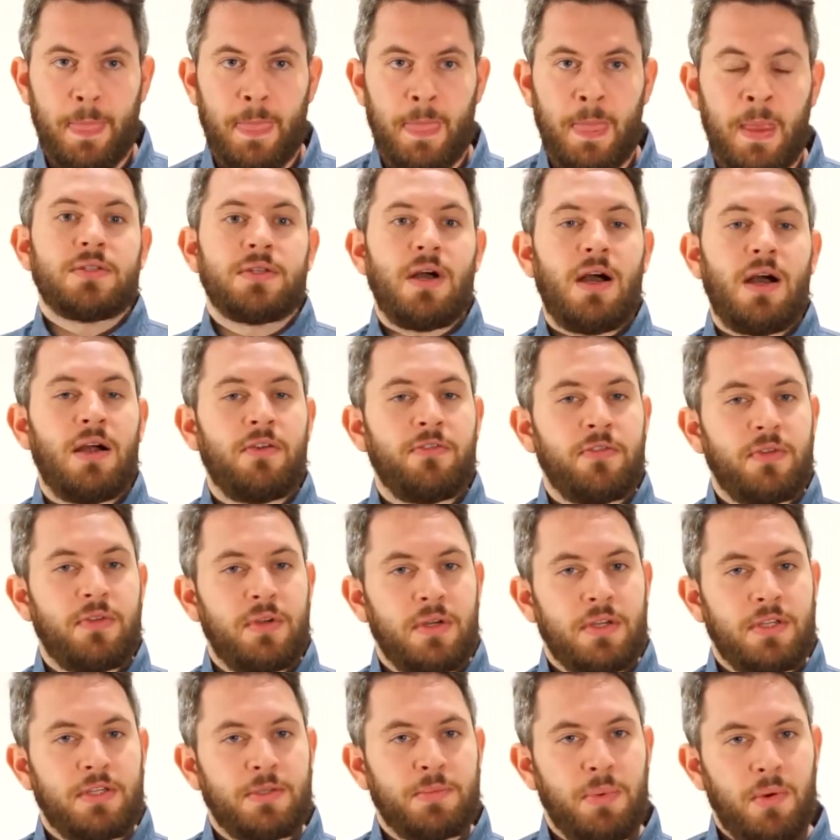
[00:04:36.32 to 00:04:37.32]
So after
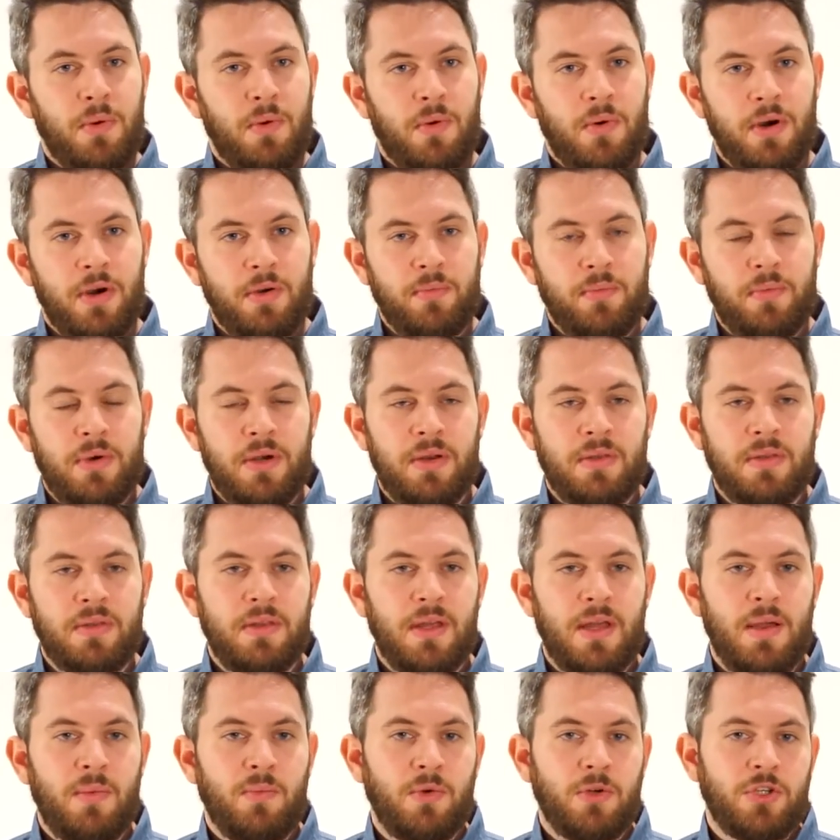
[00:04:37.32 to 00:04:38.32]
exploring with
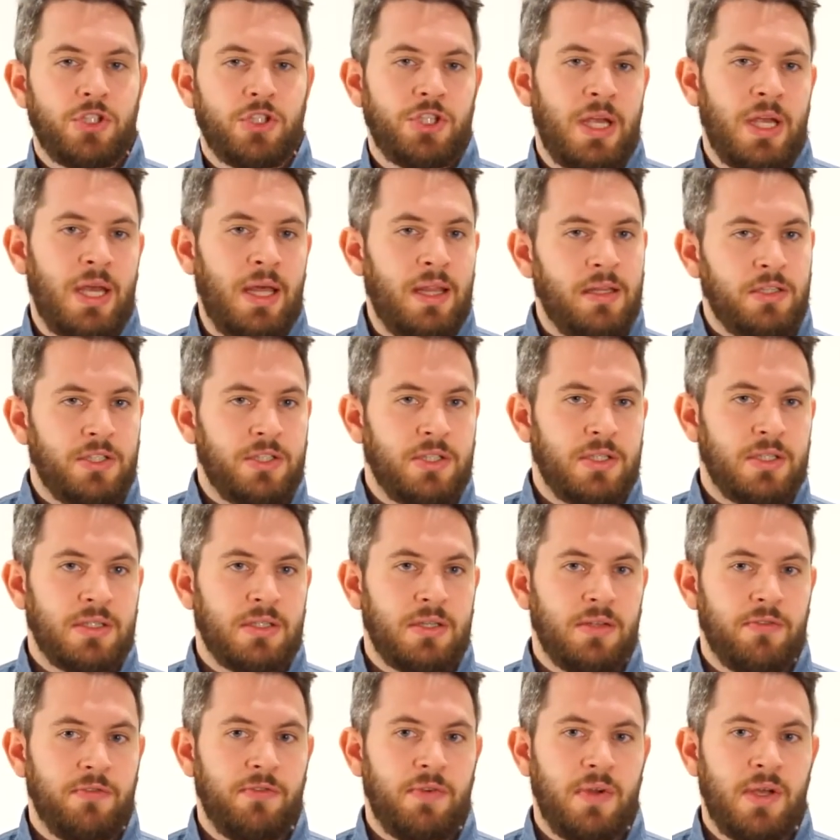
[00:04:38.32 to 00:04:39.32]
them what challenges
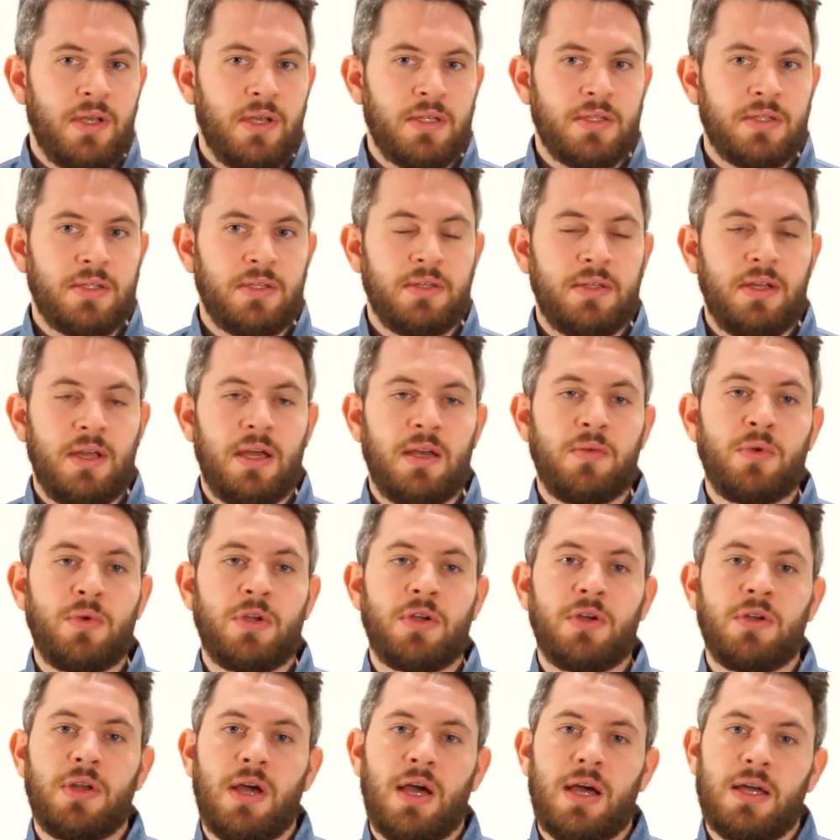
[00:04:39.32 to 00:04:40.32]
they face, in the end we
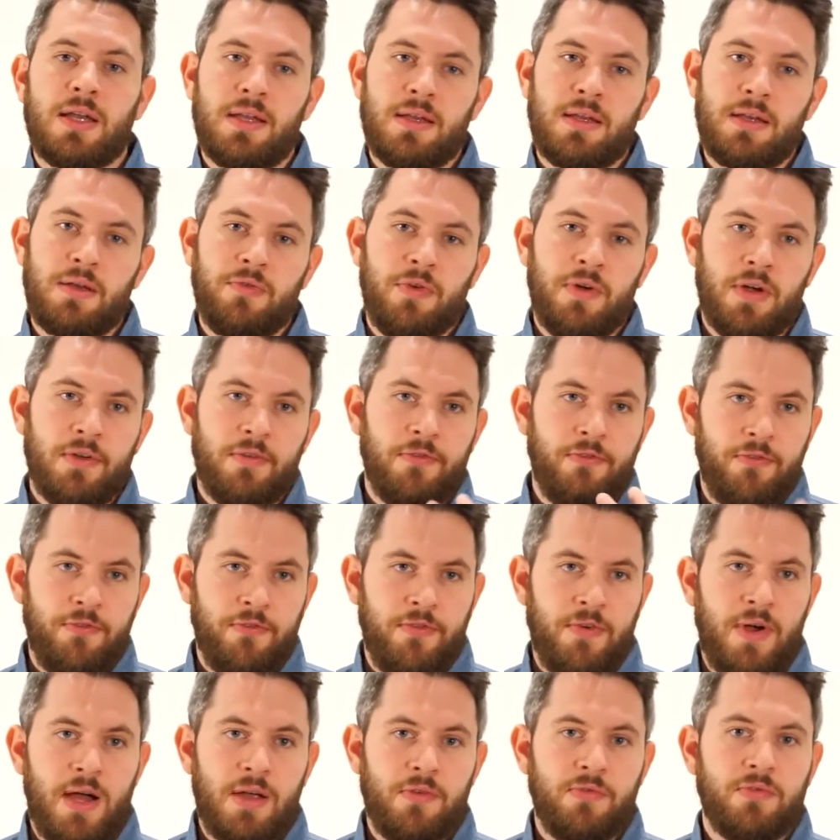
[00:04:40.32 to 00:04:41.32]
could identify
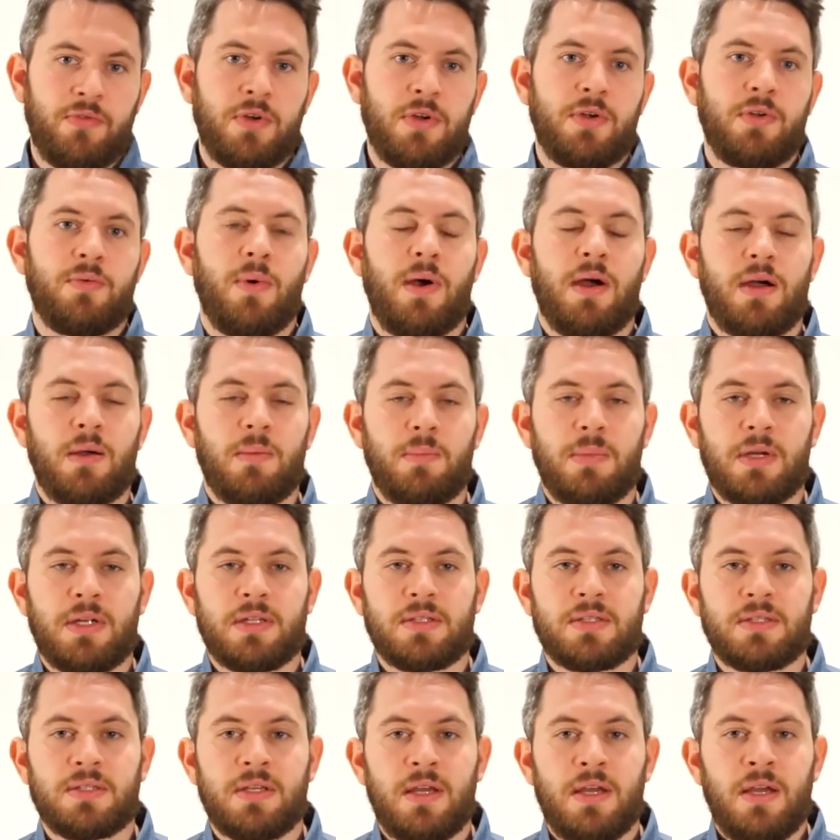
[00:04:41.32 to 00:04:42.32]
5
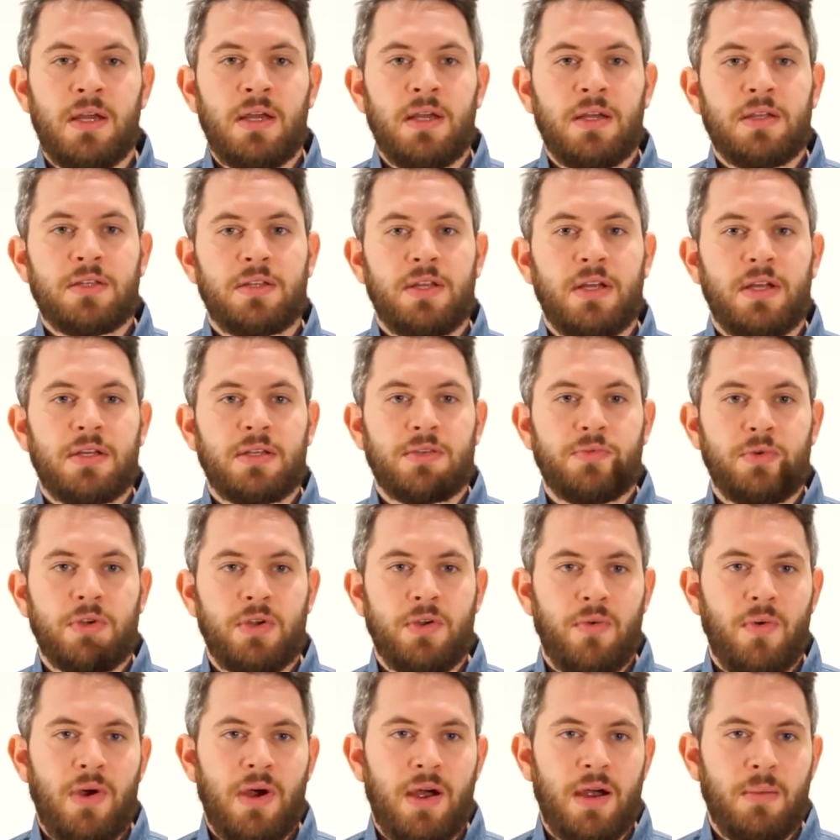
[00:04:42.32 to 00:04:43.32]
requirements. So there's
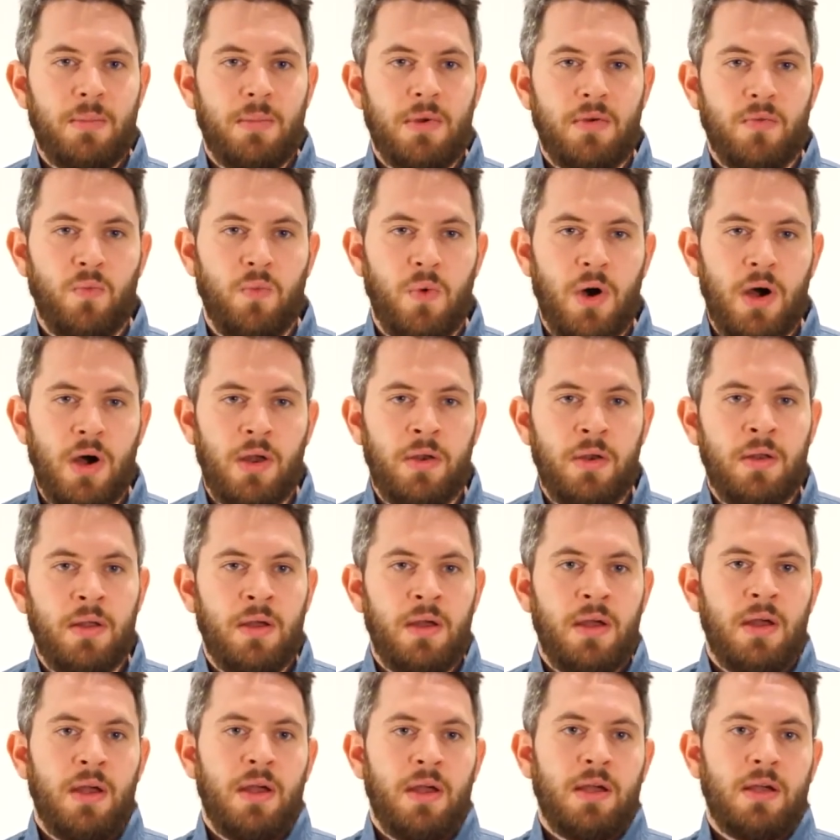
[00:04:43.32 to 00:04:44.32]
requirement 1,
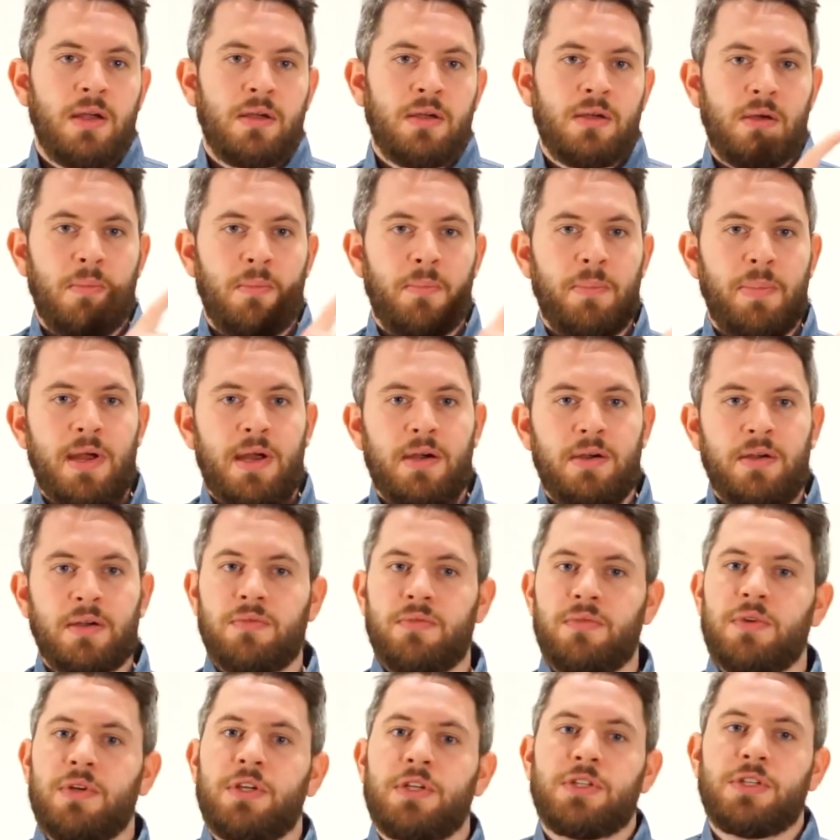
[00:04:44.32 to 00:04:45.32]
comparing
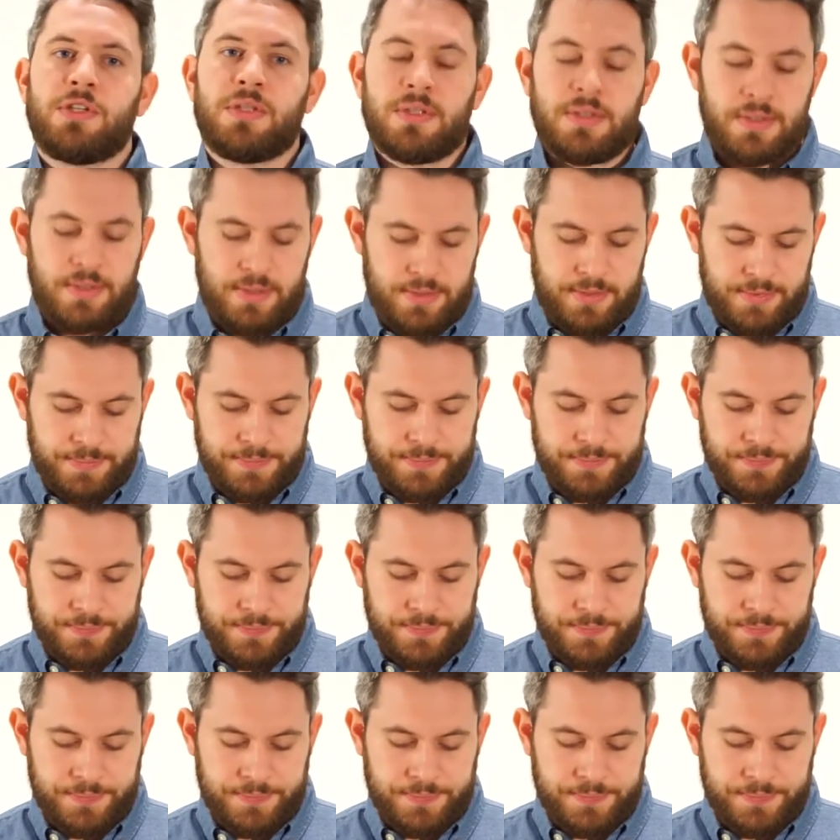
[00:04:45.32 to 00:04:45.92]
regions.